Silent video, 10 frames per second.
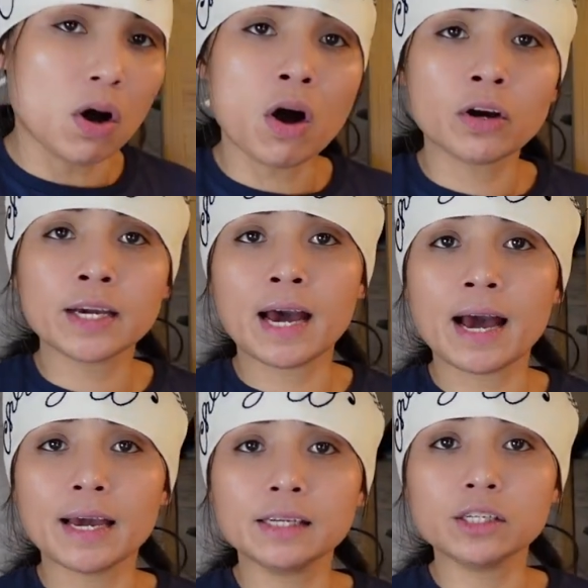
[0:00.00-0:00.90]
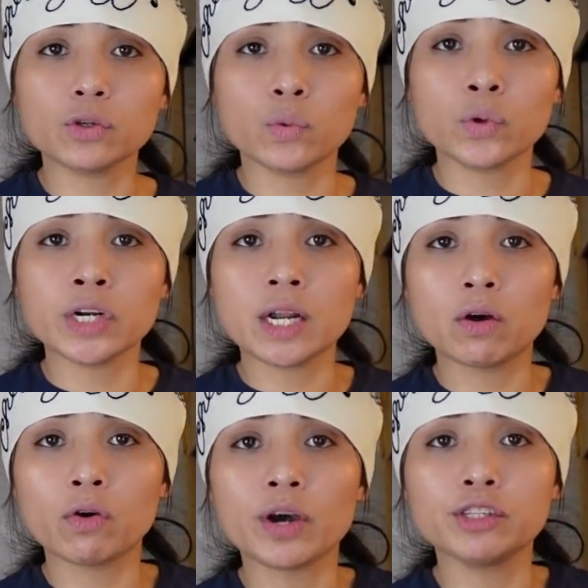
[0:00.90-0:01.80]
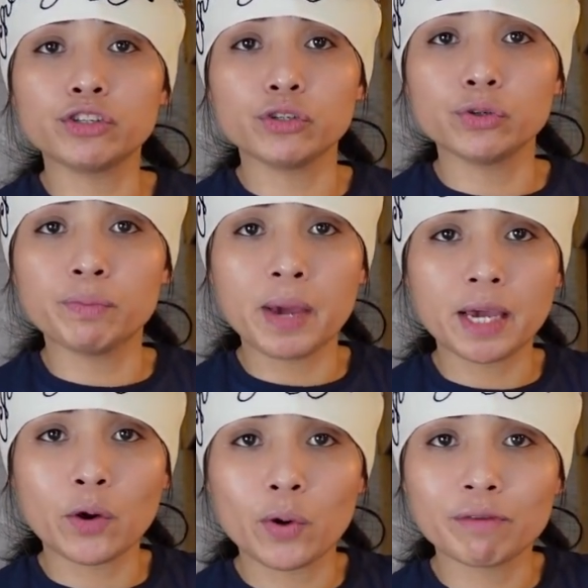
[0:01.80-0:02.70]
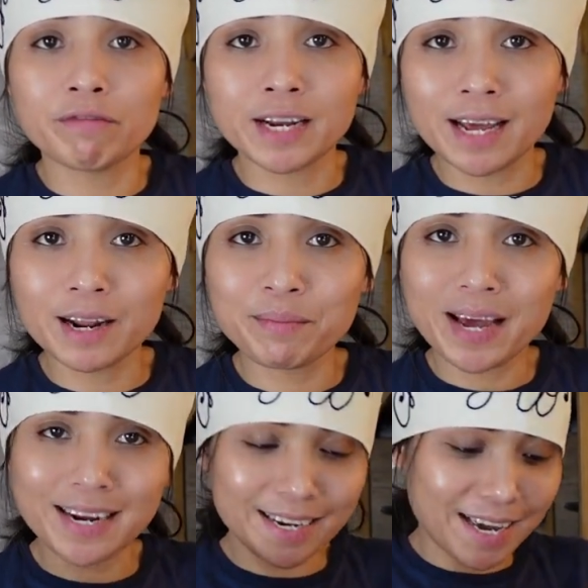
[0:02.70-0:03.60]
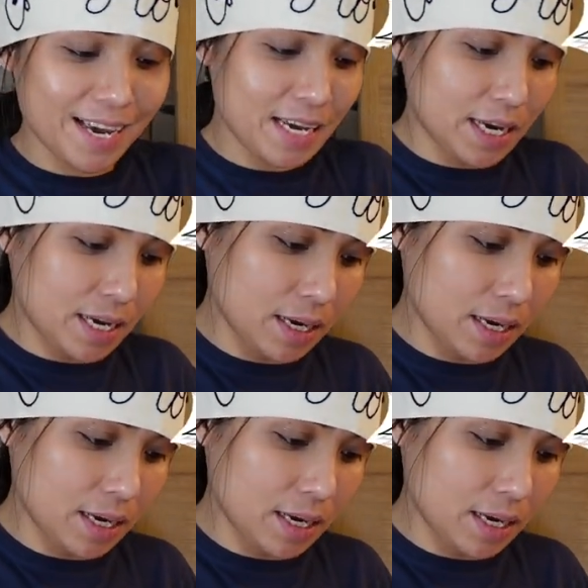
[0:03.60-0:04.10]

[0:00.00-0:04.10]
Okay guys, we're now going to bake our vanilla pancake.